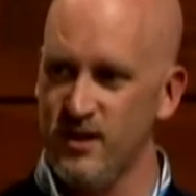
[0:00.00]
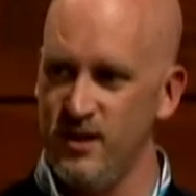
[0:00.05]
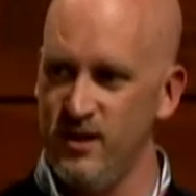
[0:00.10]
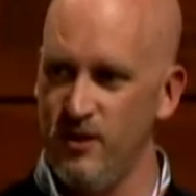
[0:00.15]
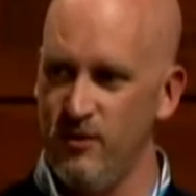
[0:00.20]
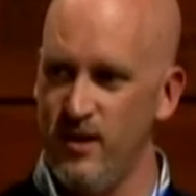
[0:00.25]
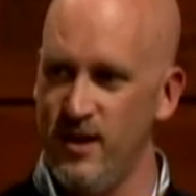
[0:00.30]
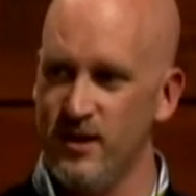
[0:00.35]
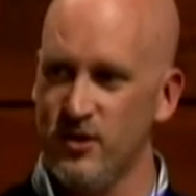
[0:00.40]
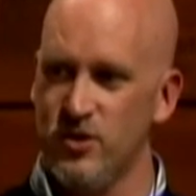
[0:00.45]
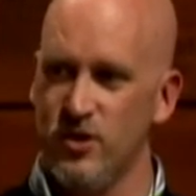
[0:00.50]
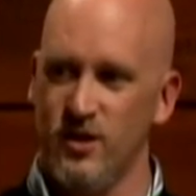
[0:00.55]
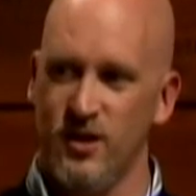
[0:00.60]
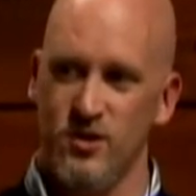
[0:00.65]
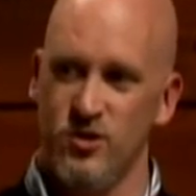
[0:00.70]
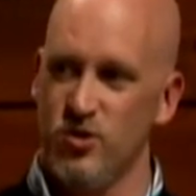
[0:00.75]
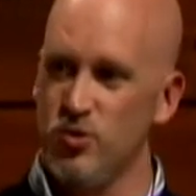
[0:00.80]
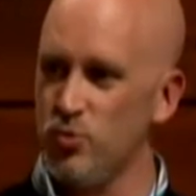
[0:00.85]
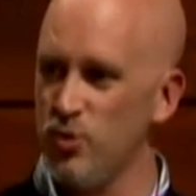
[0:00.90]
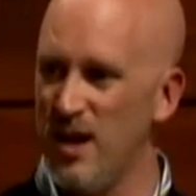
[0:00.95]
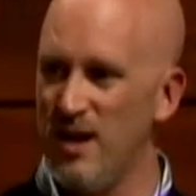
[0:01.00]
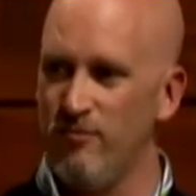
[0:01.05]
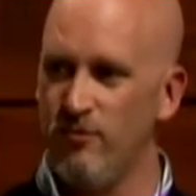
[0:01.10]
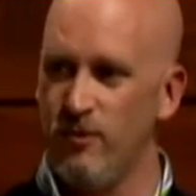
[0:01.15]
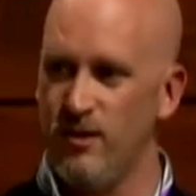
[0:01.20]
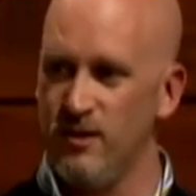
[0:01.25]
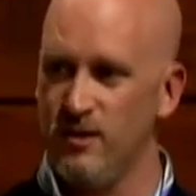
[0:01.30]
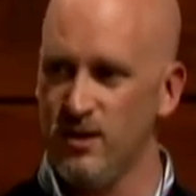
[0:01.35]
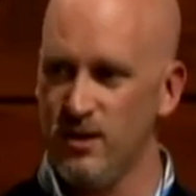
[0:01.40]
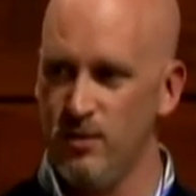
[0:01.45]
and they'll actually can just drive
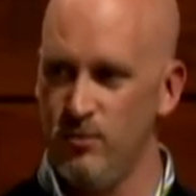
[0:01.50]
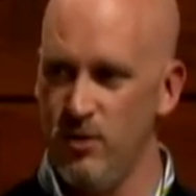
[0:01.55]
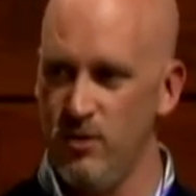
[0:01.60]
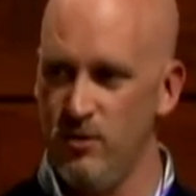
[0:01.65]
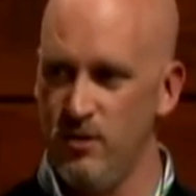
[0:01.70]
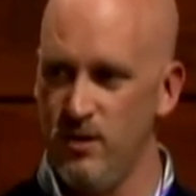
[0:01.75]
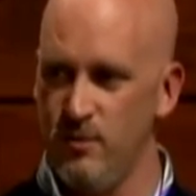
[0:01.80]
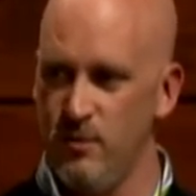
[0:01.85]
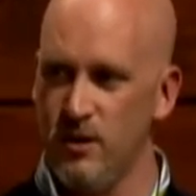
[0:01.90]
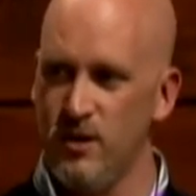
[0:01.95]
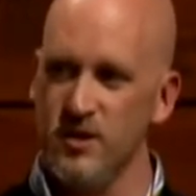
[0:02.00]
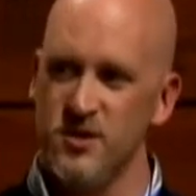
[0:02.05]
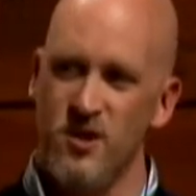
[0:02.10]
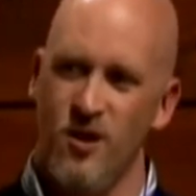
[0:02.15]
around the community because